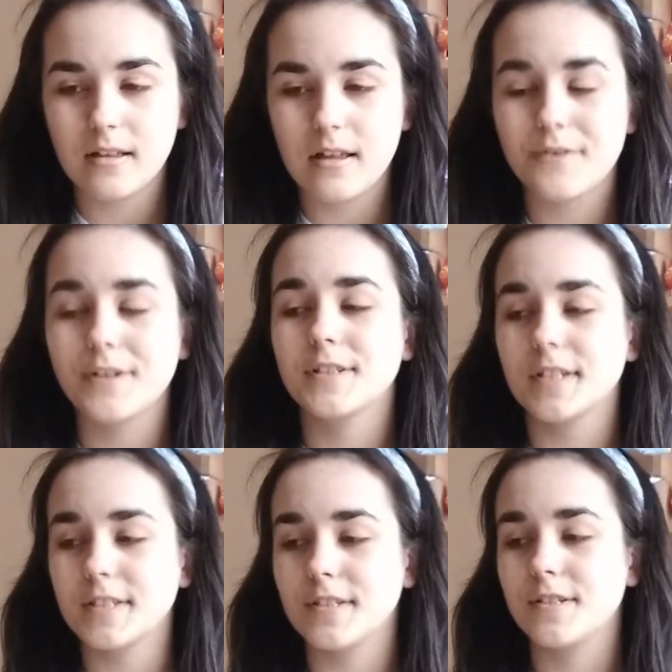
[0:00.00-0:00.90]
I've
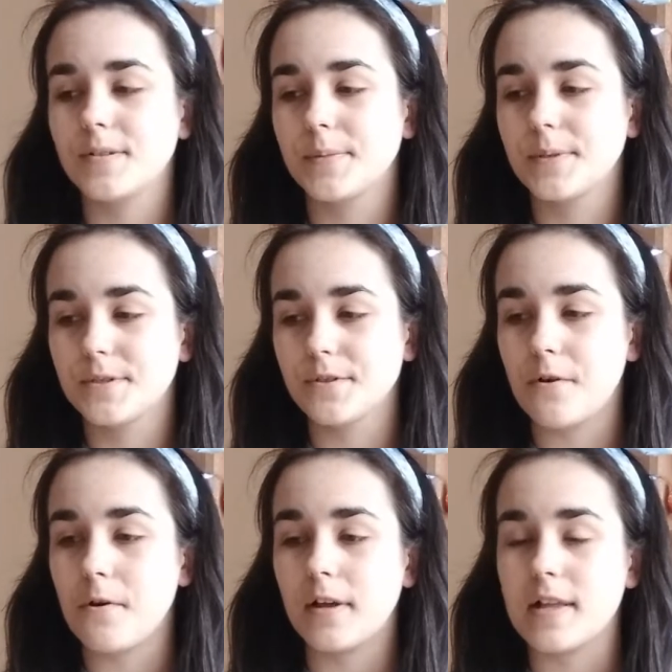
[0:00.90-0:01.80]
contacted the
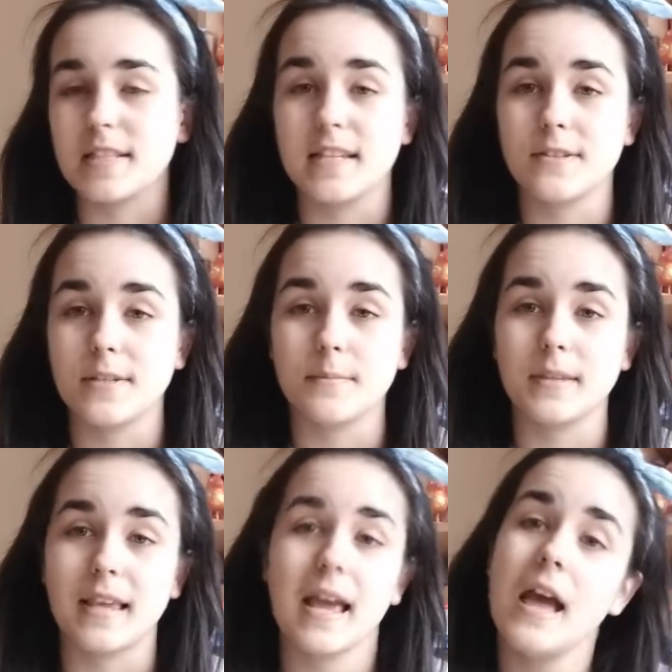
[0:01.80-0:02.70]
bookstore and they said me
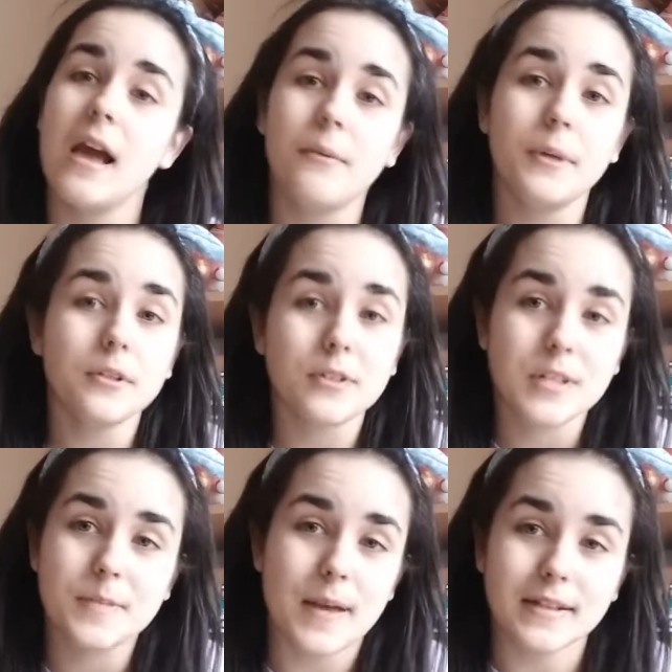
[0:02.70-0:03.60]
like, "We're not
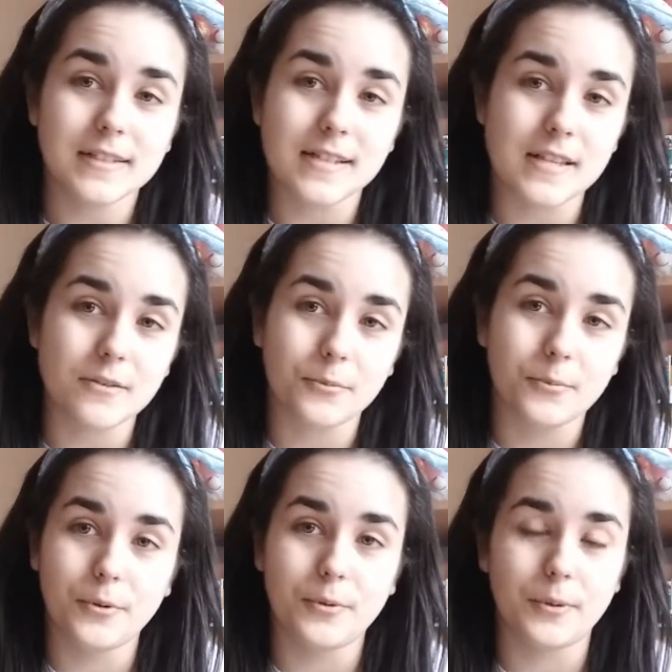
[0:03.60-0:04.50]
expecting that your
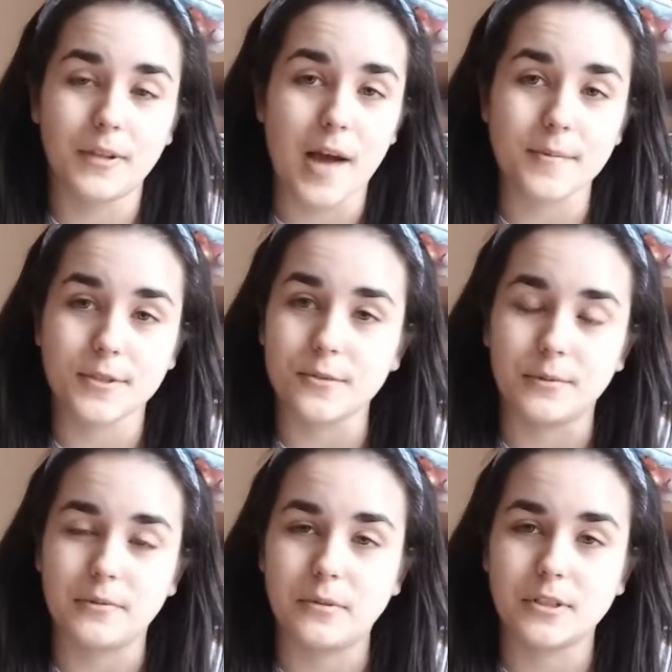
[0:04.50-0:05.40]
book will come,
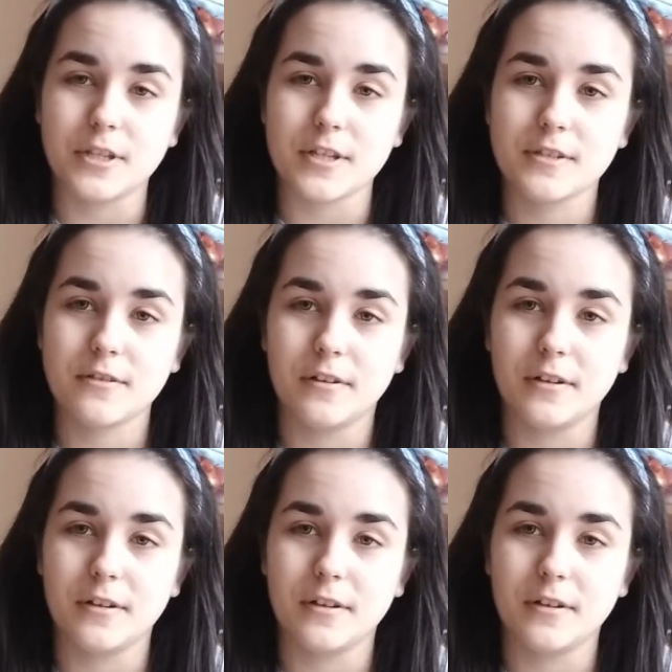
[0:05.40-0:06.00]
so we'll just